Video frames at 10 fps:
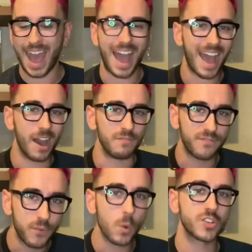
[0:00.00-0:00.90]

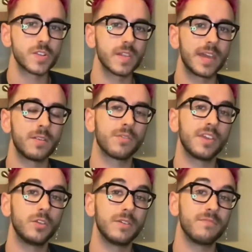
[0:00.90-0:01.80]
Unfortunately, I don't
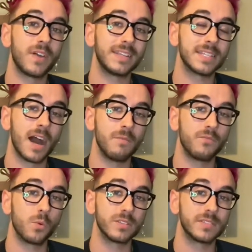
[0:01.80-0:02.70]
think you can find Tom
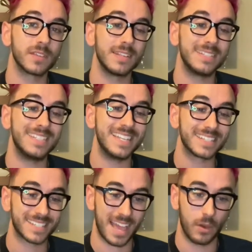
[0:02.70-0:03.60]
Ford's
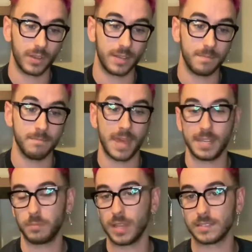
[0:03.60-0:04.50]
discounted
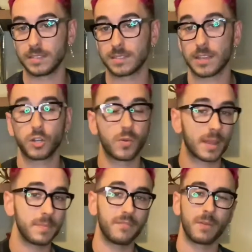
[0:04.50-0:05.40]
many places.
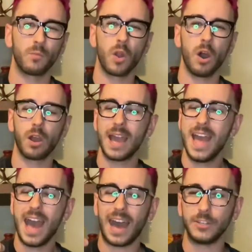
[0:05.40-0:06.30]
Correct me if I'm wrong.
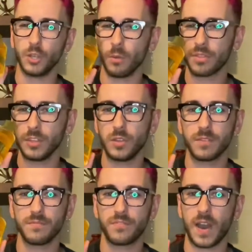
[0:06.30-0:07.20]
I don't think you
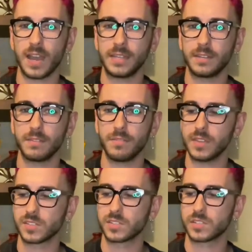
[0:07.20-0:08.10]
can find
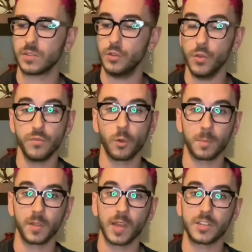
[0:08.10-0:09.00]
this new
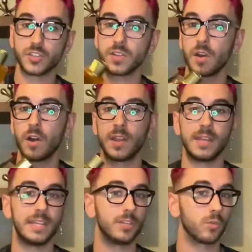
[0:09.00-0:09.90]
formulation on
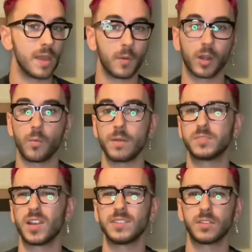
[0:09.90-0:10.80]
any gray market
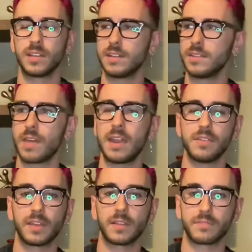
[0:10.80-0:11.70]
websites, on
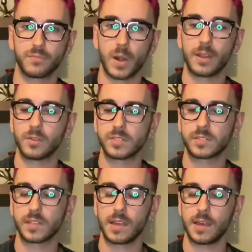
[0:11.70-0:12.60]
anything like
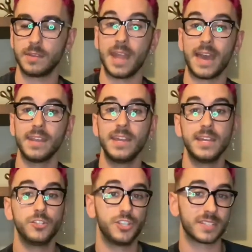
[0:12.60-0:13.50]
Fragrance Net
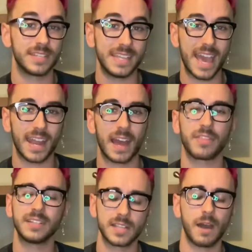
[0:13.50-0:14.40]
just yet. I
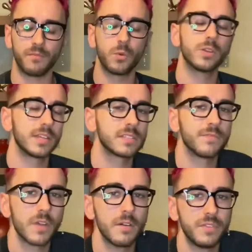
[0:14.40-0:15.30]
think Tom Ford does
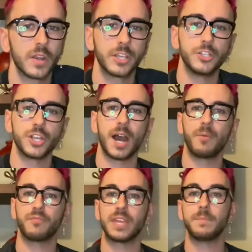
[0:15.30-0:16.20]
a very good job
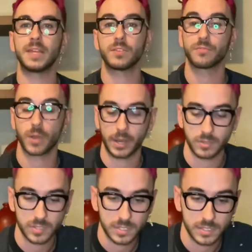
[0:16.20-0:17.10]
of keeping their
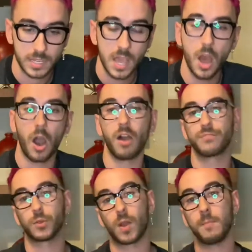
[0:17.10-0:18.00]
fragrances off
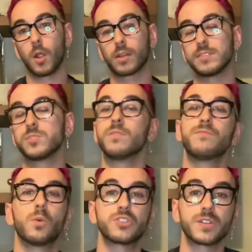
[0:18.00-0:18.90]
the gray market. So
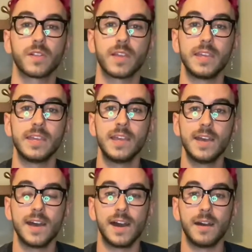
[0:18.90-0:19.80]
unfortunately,
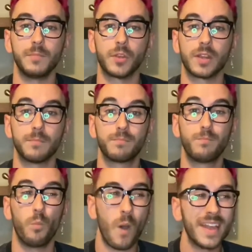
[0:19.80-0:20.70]
you're gonna
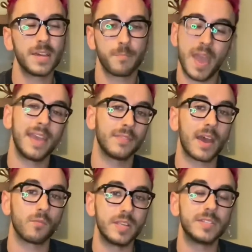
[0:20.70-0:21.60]
wind up paying
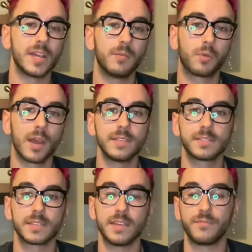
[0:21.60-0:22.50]
that retail
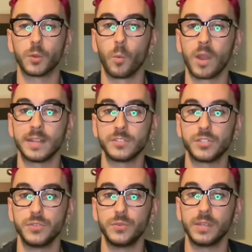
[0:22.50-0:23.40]
price if you're wanting
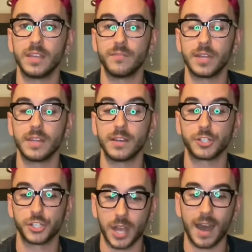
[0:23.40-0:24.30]
to give it a
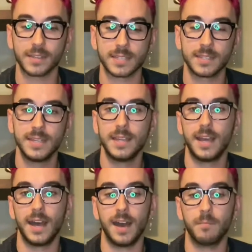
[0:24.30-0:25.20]
shot.
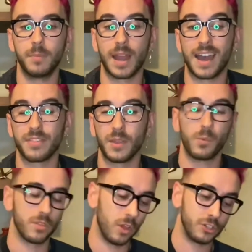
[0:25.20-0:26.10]
But I think
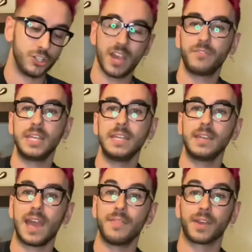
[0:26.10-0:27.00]
with
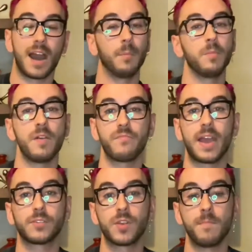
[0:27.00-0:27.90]
longevity and the compliment
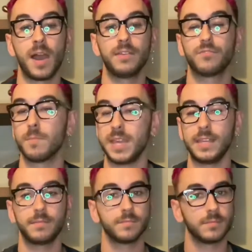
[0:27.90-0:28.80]
factor in mind, for
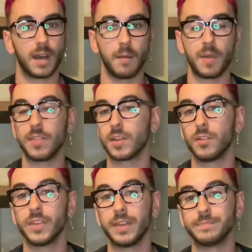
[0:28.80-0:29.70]
me, I'll pay that all
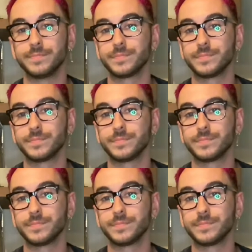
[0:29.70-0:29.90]
day.